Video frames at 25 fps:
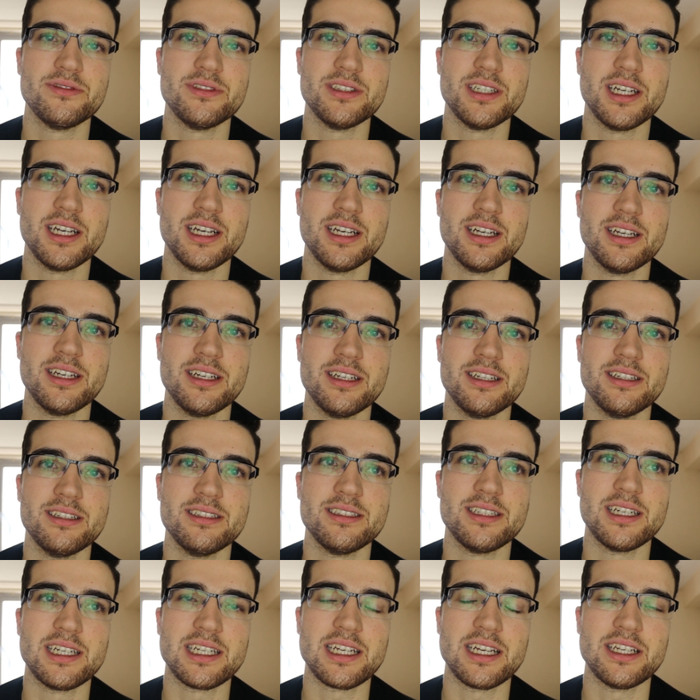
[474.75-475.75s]
uh,
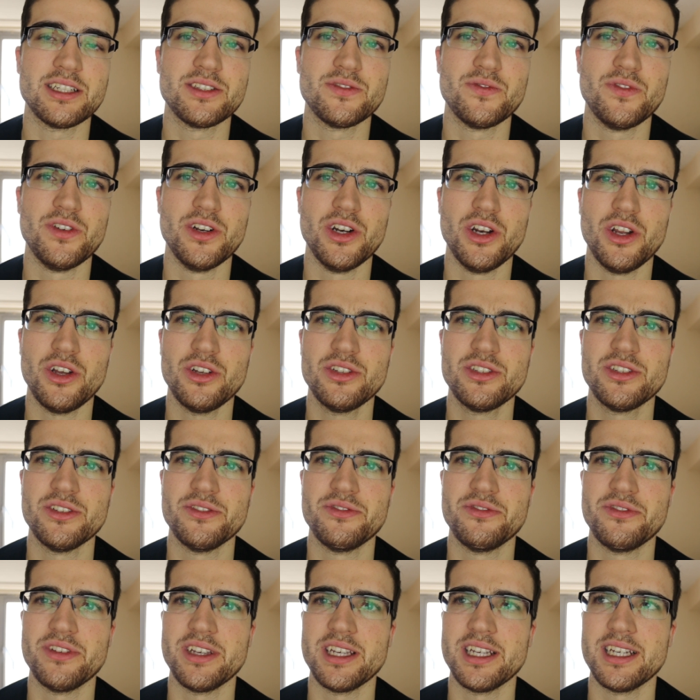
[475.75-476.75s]
I guess,
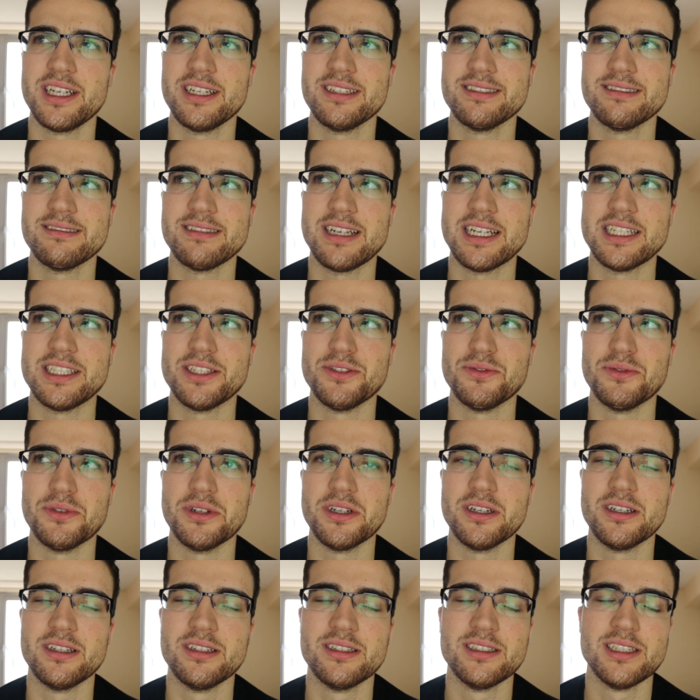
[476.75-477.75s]
philosophy, as it
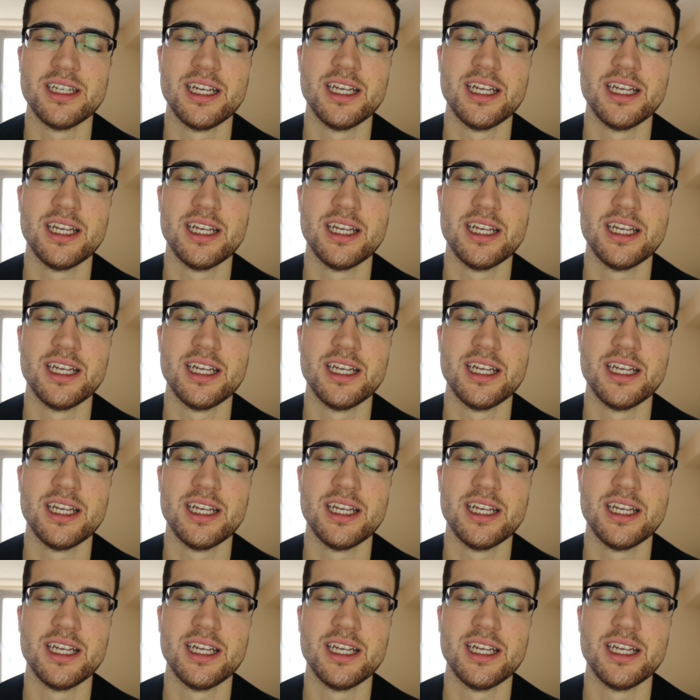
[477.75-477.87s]
were,